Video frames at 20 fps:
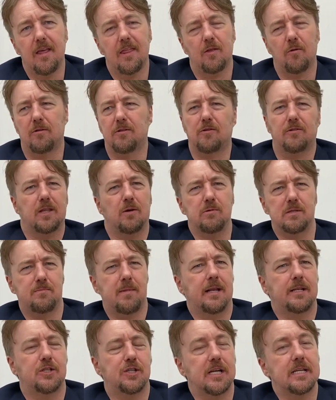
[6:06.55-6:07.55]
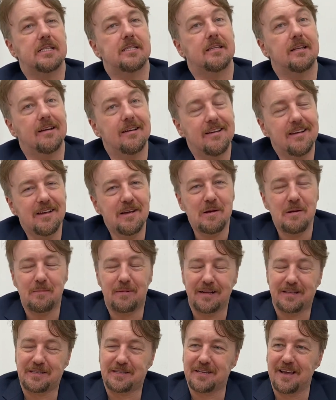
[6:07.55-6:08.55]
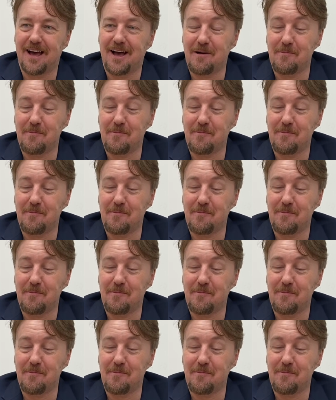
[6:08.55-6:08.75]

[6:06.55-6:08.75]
I thought that was Manchester, but